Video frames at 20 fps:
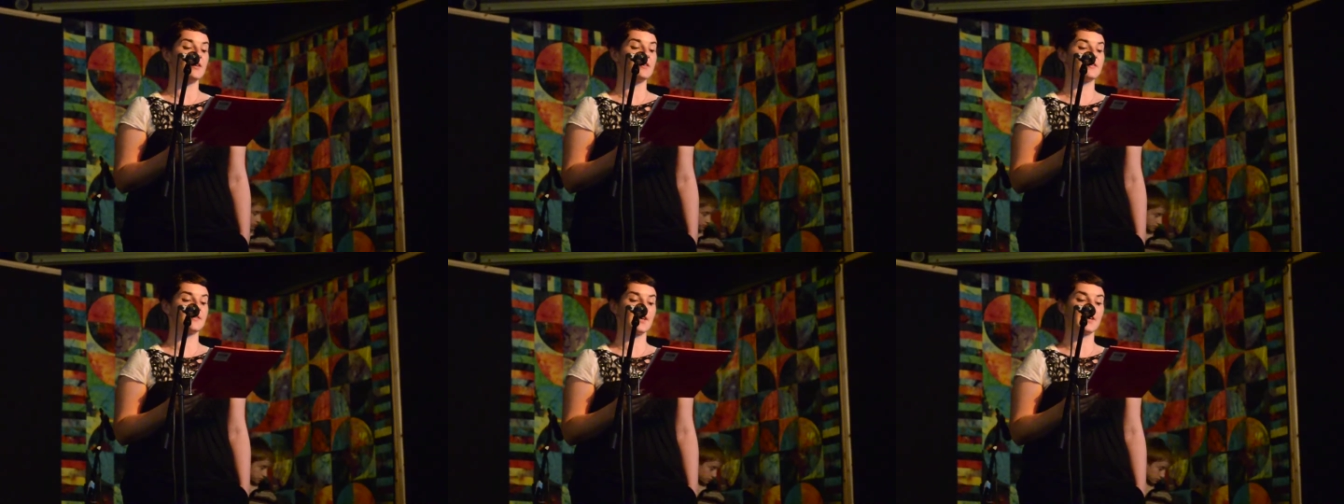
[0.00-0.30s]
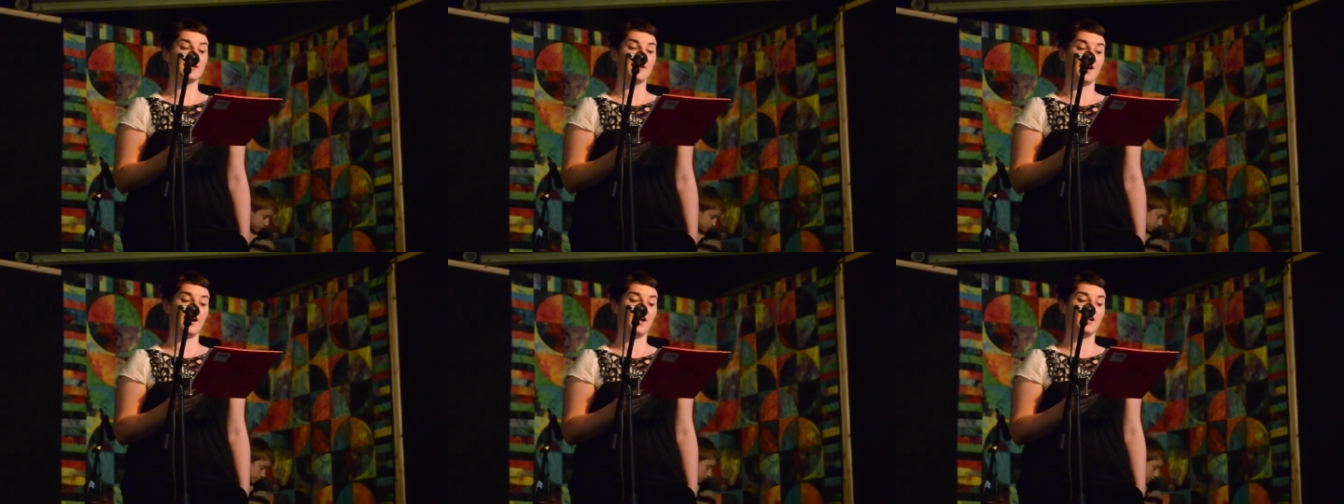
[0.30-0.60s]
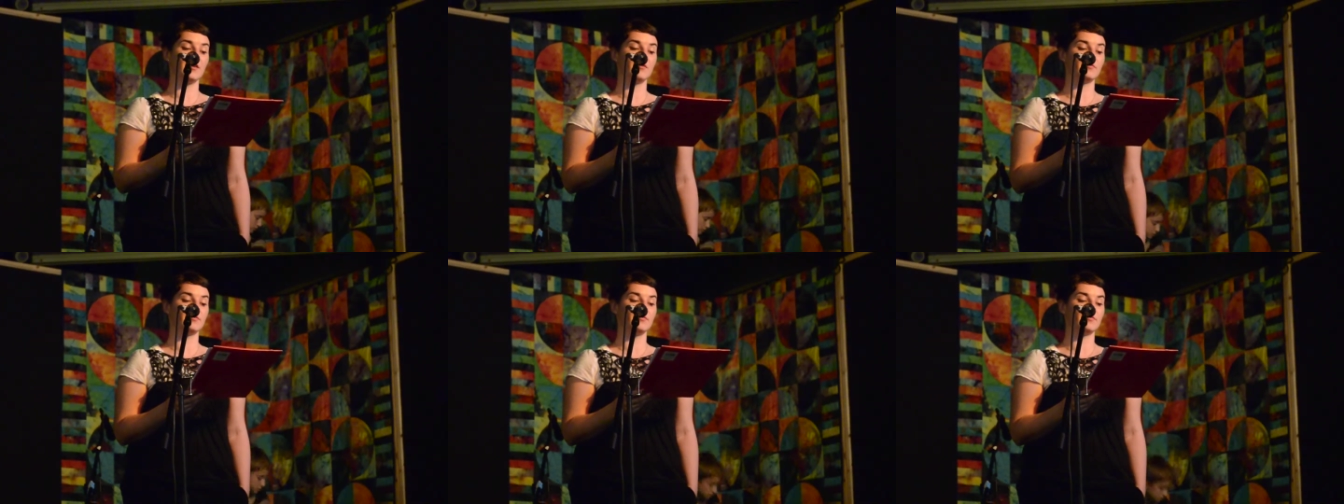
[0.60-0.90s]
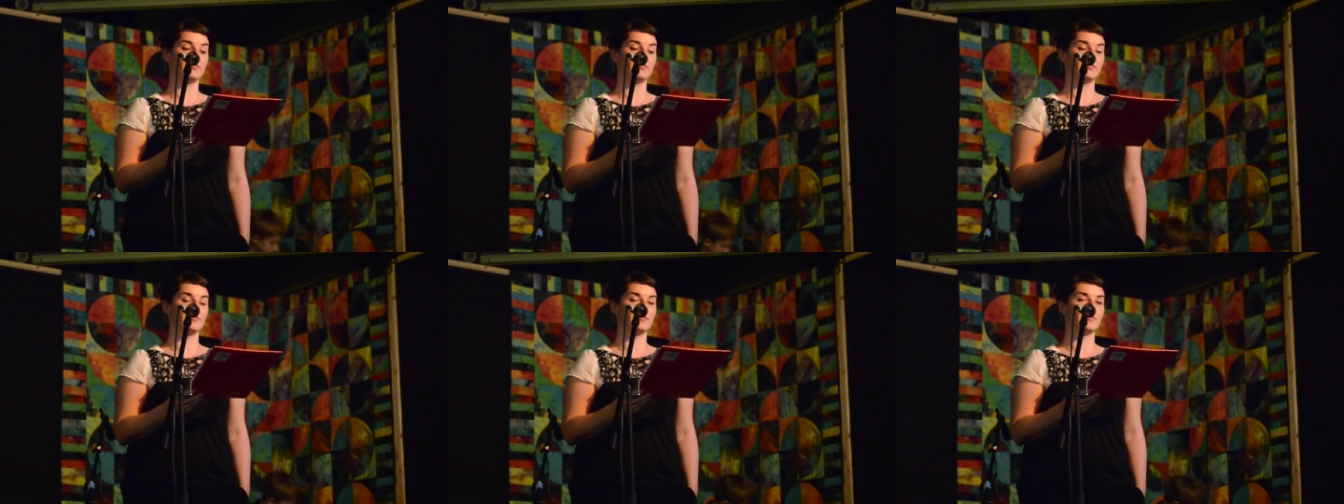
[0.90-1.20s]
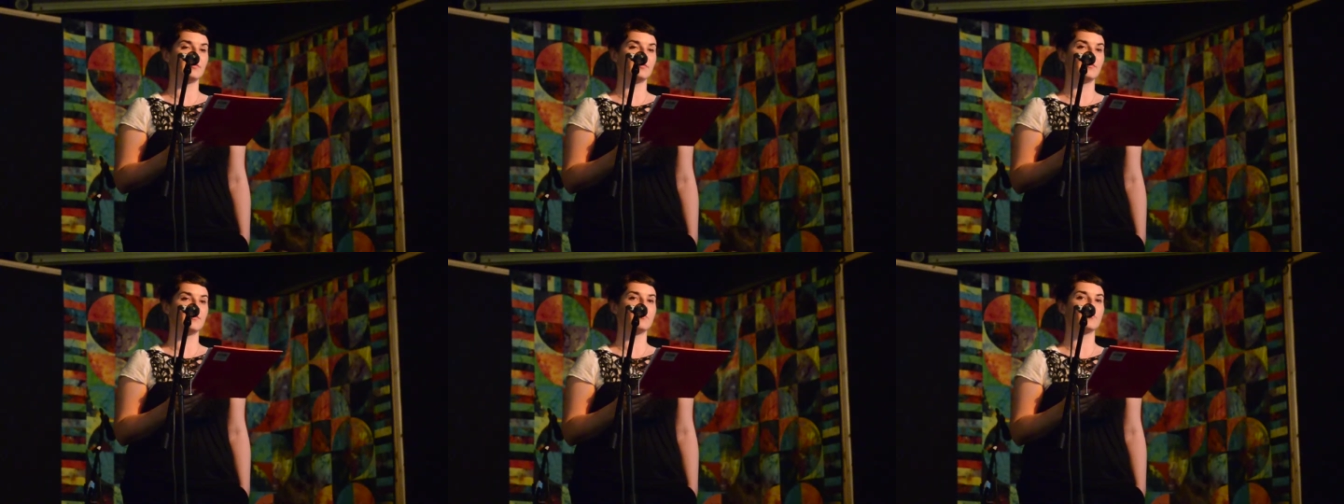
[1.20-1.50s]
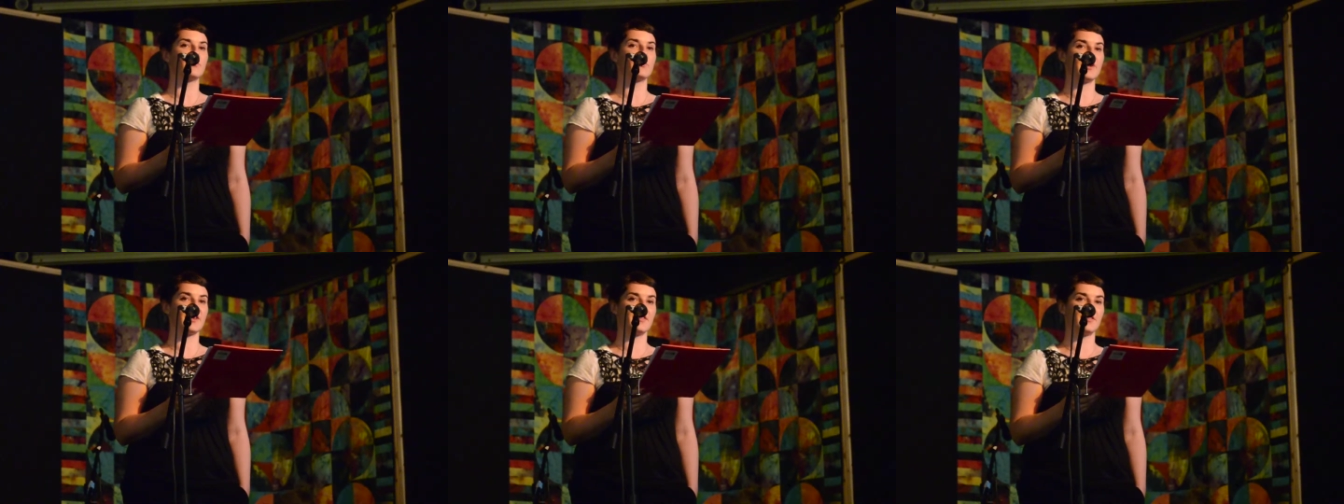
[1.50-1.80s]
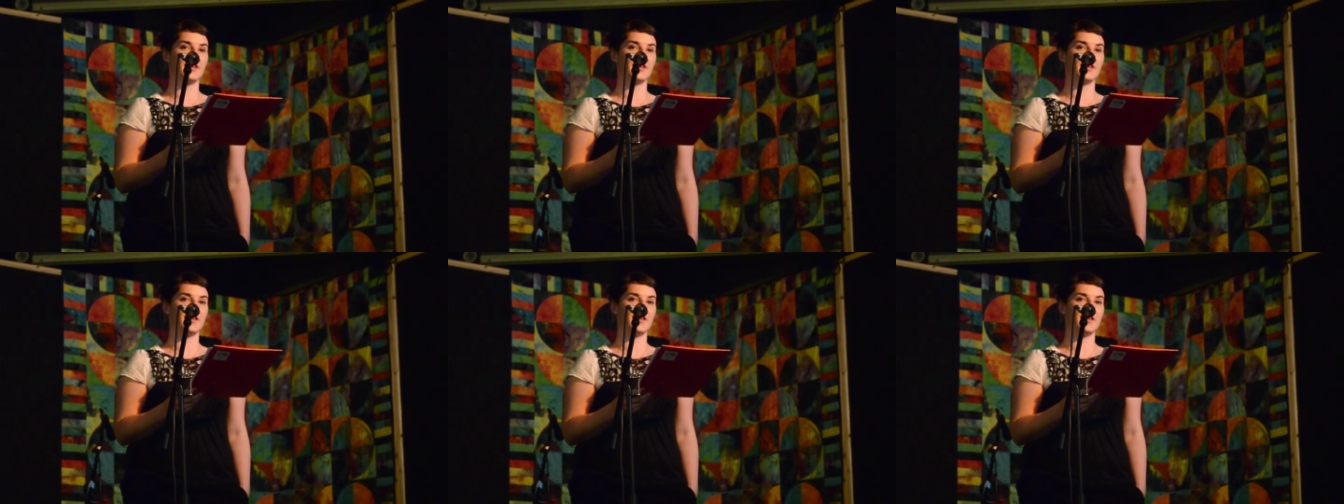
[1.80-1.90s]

Stay calm, breathe